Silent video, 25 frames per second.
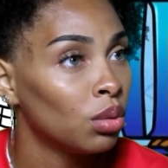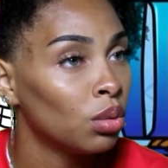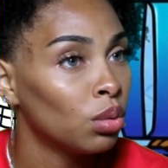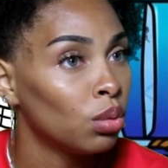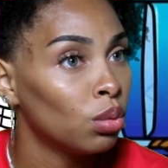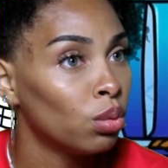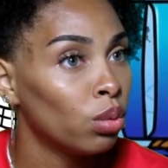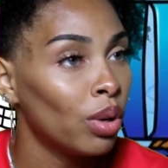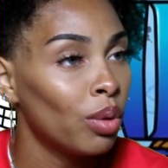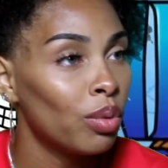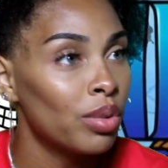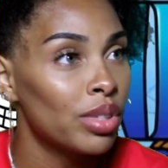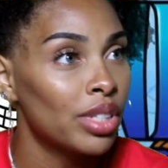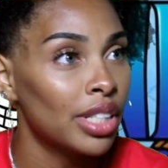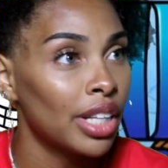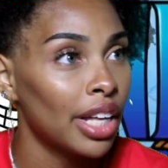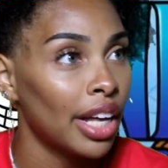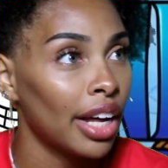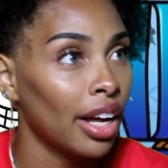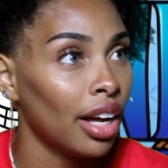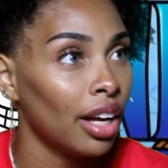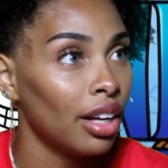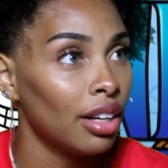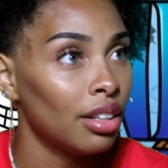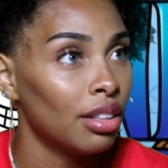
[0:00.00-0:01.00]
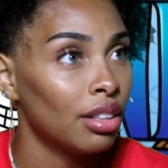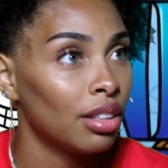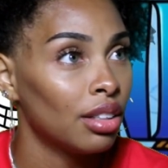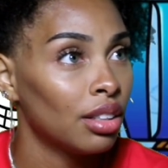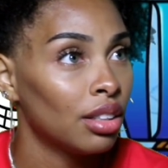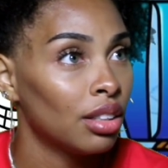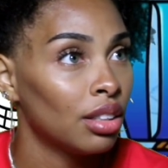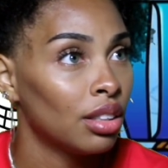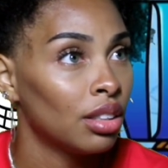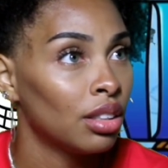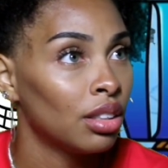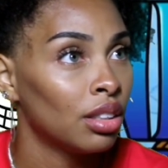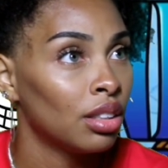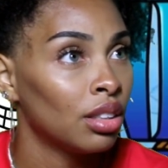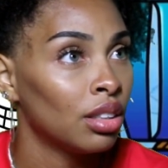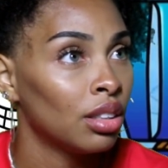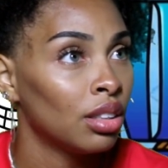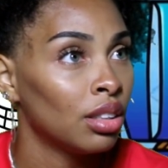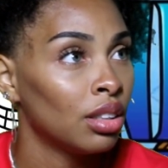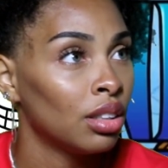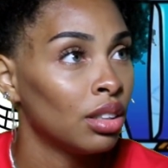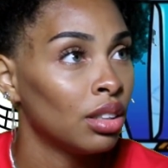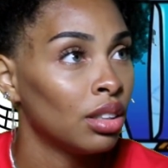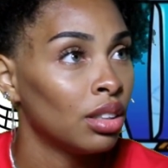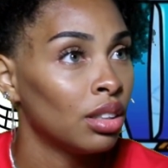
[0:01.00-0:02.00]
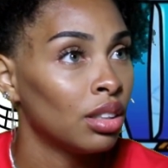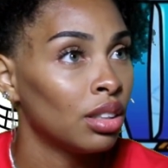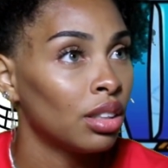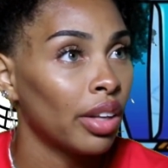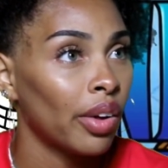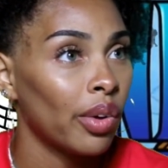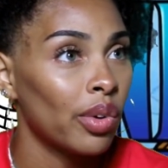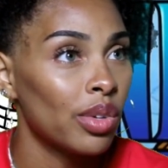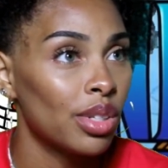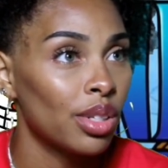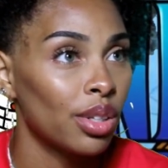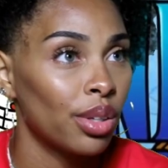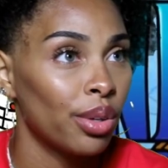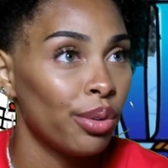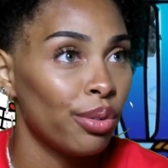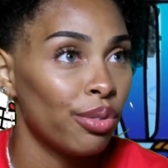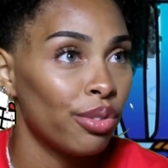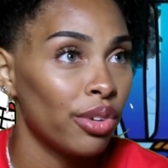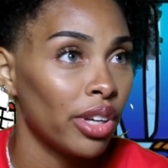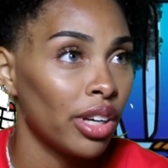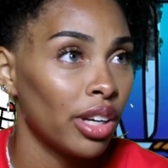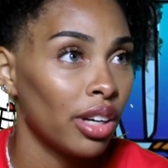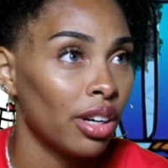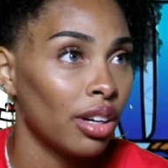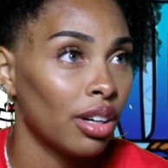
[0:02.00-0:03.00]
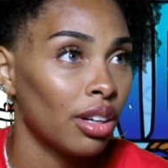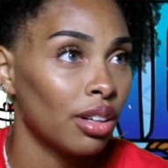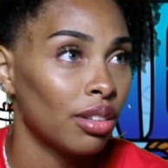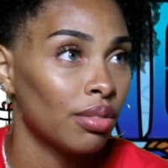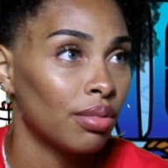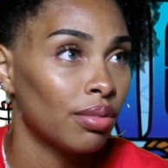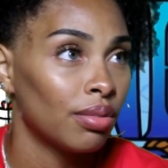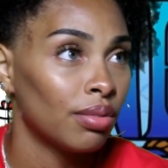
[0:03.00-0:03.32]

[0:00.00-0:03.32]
What was that? That was Luffy, huh?